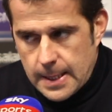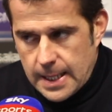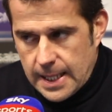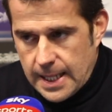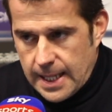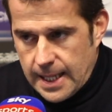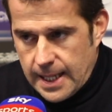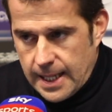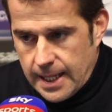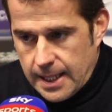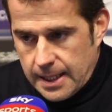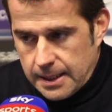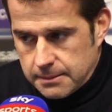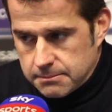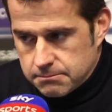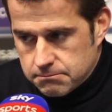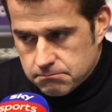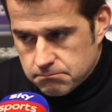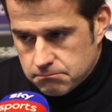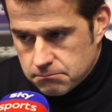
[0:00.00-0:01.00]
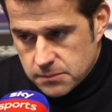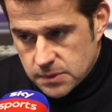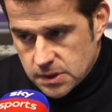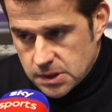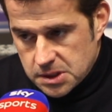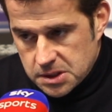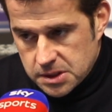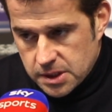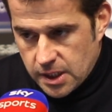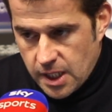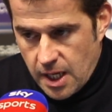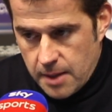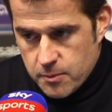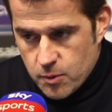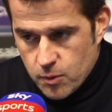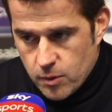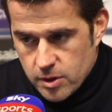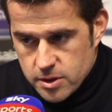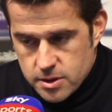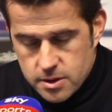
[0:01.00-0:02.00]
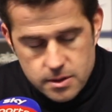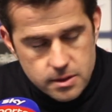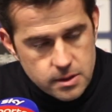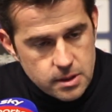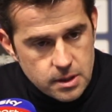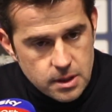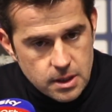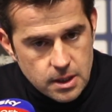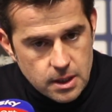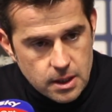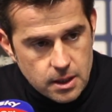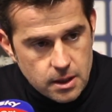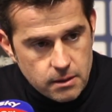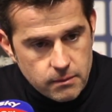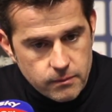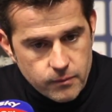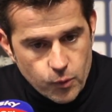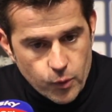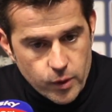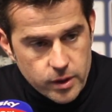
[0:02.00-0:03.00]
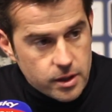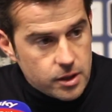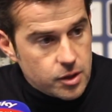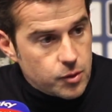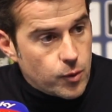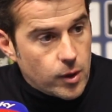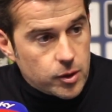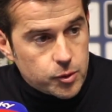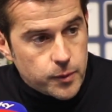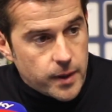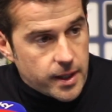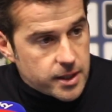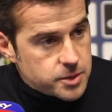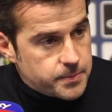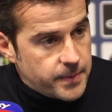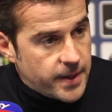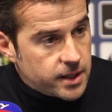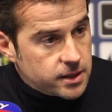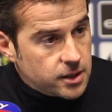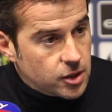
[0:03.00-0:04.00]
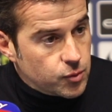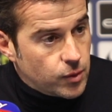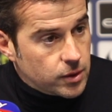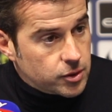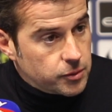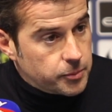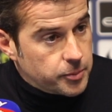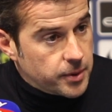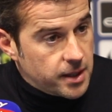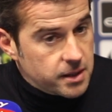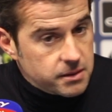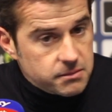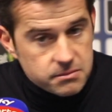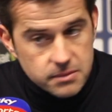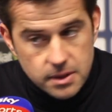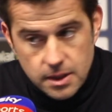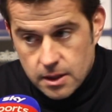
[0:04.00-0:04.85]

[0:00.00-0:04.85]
um, the game was uh, within what we expect and what we planned.